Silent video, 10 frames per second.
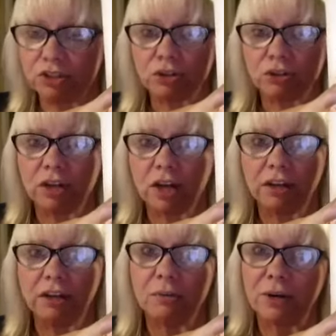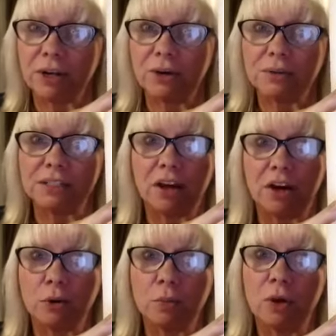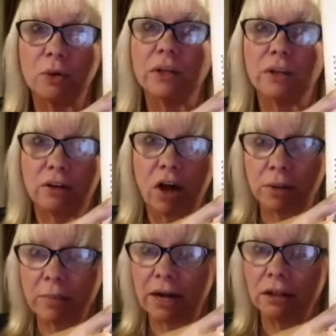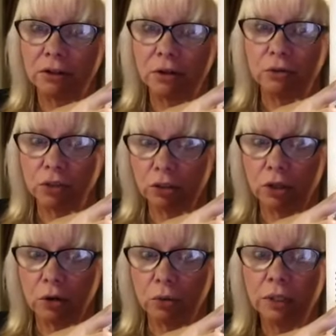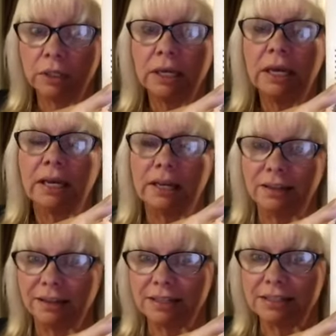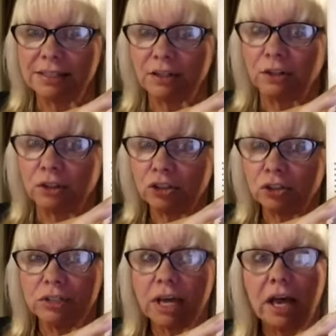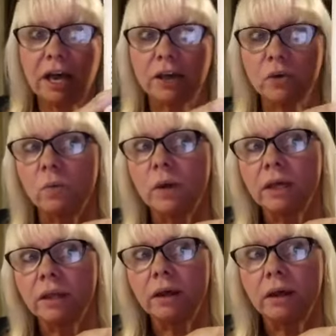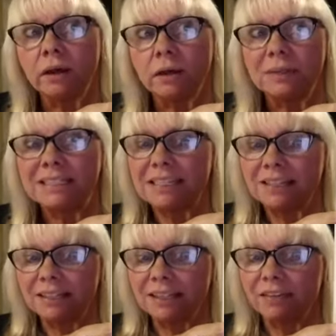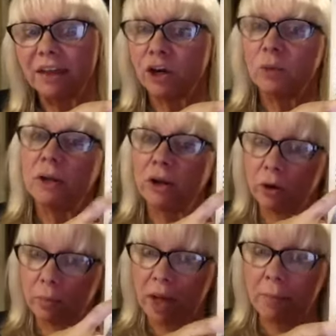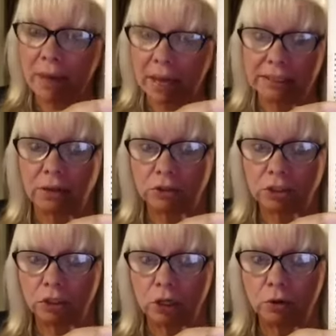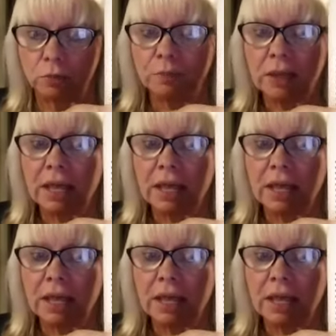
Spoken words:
to turn it on, when it goes in auto mode, it'll automatically go to low. And like I said, it'll turn to high when it's cleaning the air, but it'll pop back down to low.